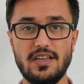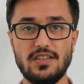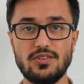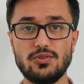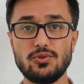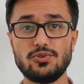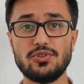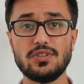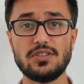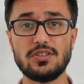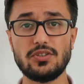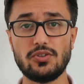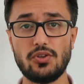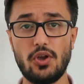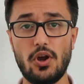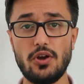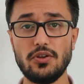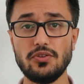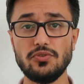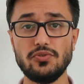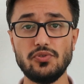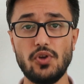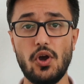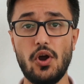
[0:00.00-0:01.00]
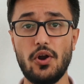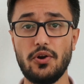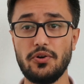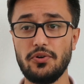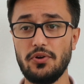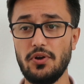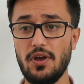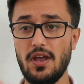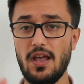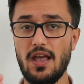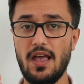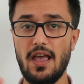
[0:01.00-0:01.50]
you should turn
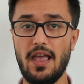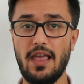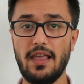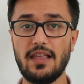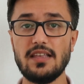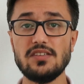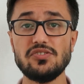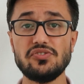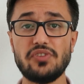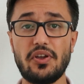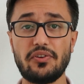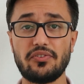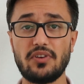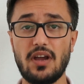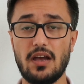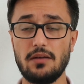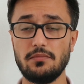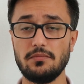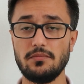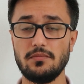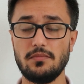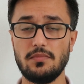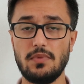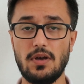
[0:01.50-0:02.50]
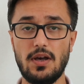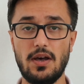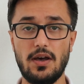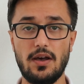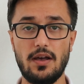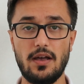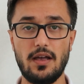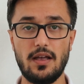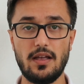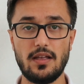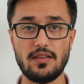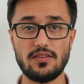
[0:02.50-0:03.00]
your Instagram,
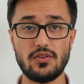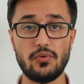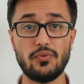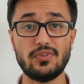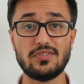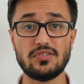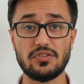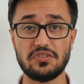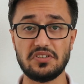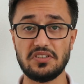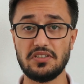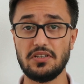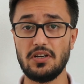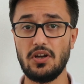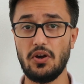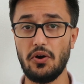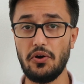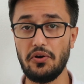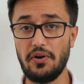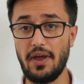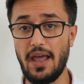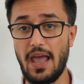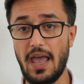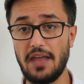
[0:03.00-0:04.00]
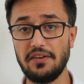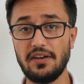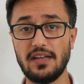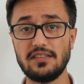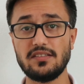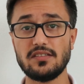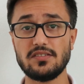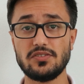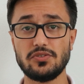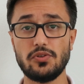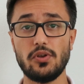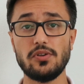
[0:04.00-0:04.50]
Twitter or
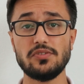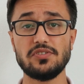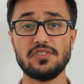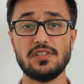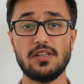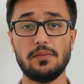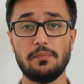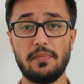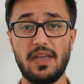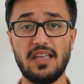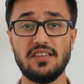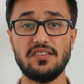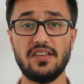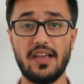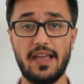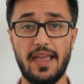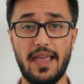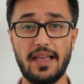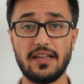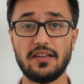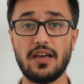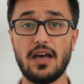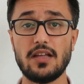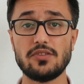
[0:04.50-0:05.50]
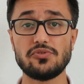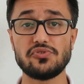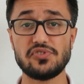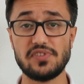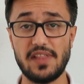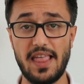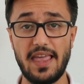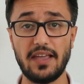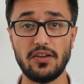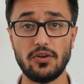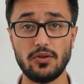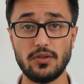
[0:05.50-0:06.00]
another social media account's
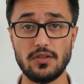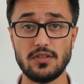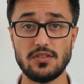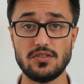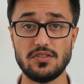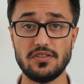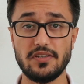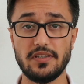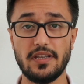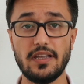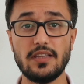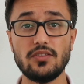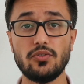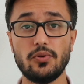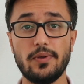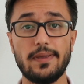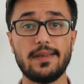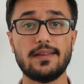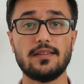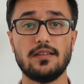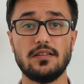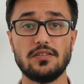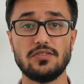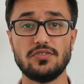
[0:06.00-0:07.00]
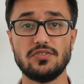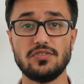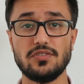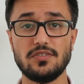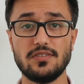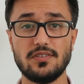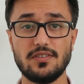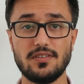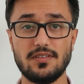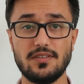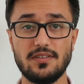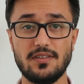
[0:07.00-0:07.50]
language into English.
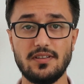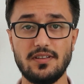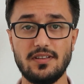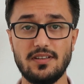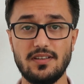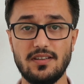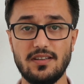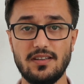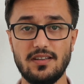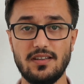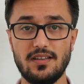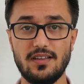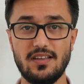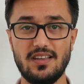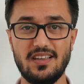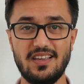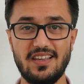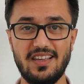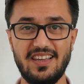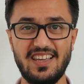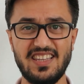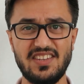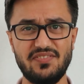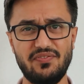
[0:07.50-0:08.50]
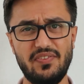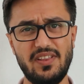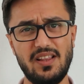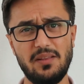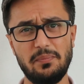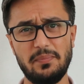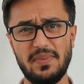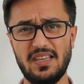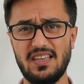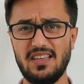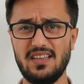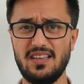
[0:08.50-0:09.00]
It
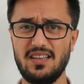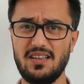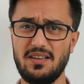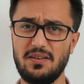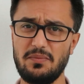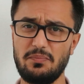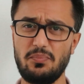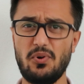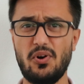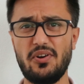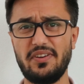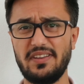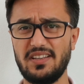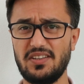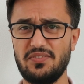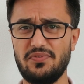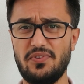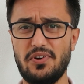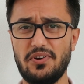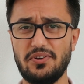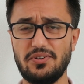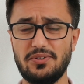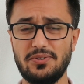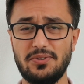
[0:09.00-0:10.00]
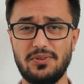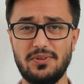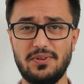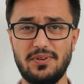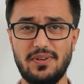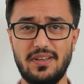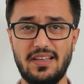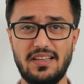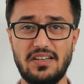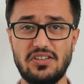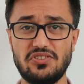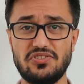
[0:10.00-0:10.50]
will be boring for you
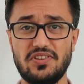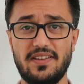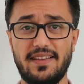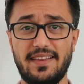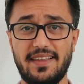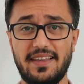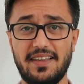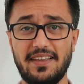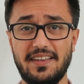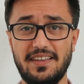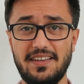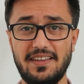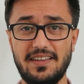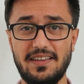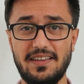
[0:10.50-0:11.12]
initially.